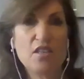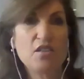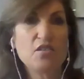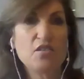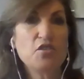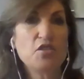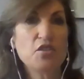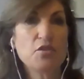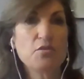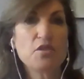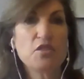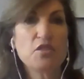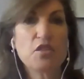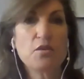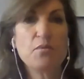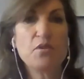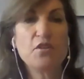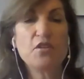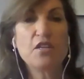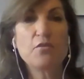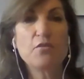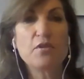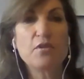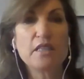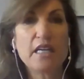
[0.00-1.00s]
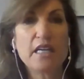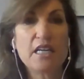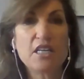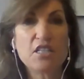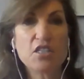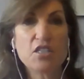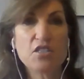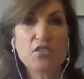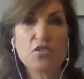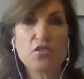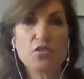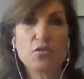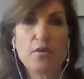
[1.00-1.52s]
the Jewish Community
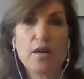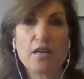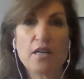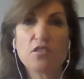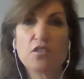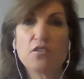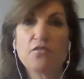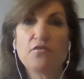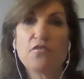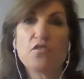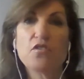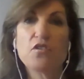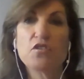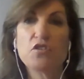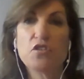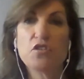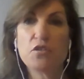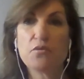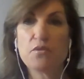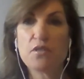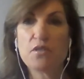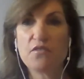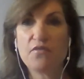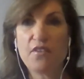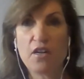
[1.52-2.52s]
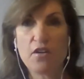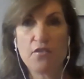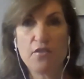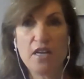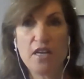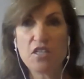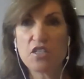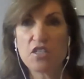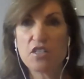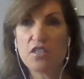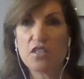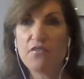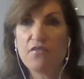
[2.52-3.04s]
Relations Director for the Jewish
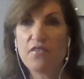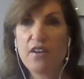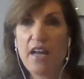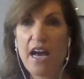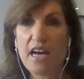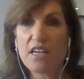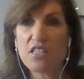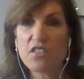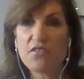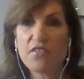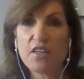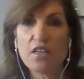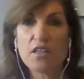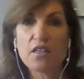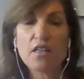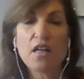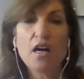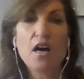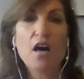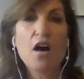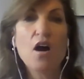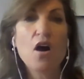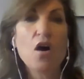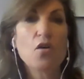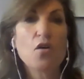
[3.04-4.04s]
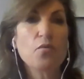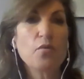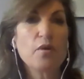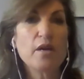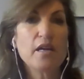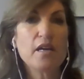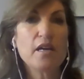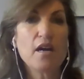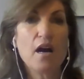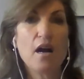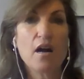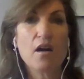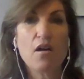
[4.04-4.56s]
Federation of Nashville.
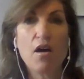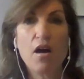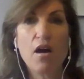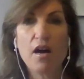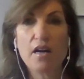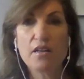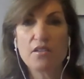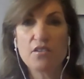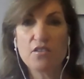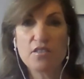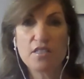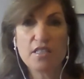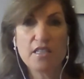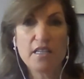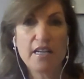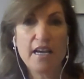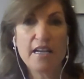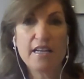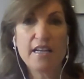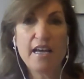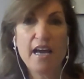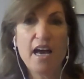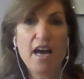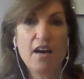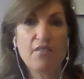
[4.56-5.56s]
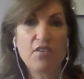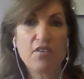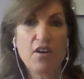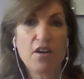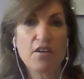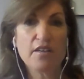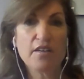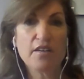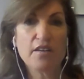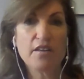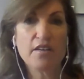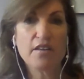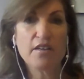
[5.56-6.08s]
We are honored today to have
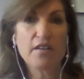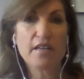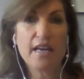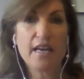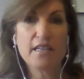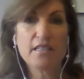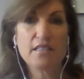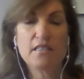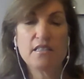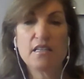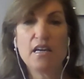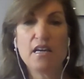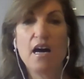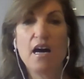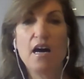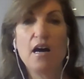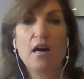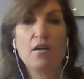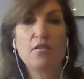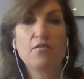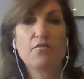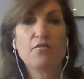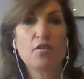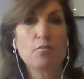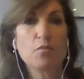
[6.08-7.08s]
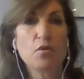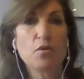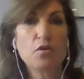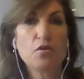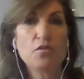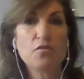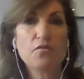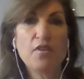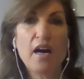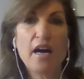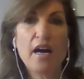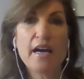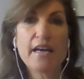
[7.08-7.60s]
our guest from
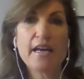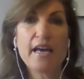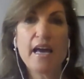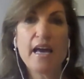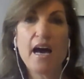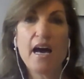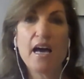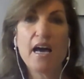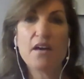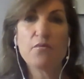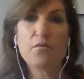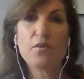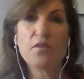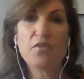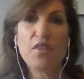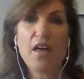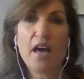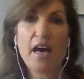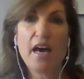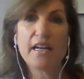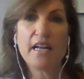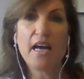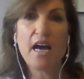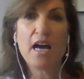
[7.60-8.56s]
CUFI. With that,